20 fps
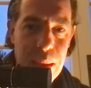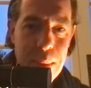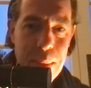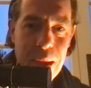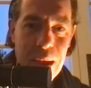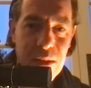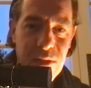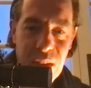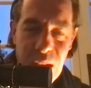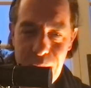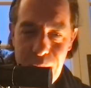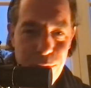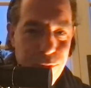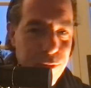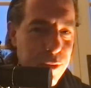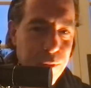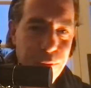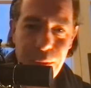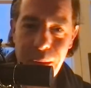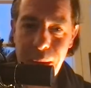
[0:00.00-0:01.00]
makes
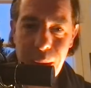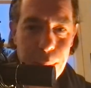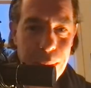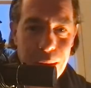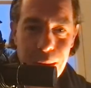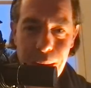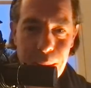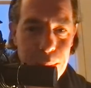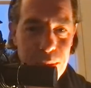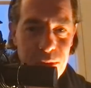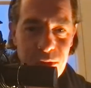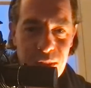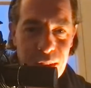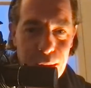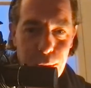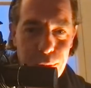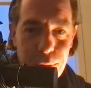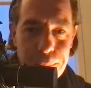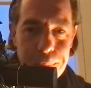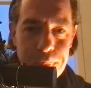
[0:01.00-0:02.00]
everything about
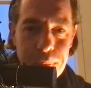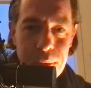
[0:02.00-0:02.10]
himself.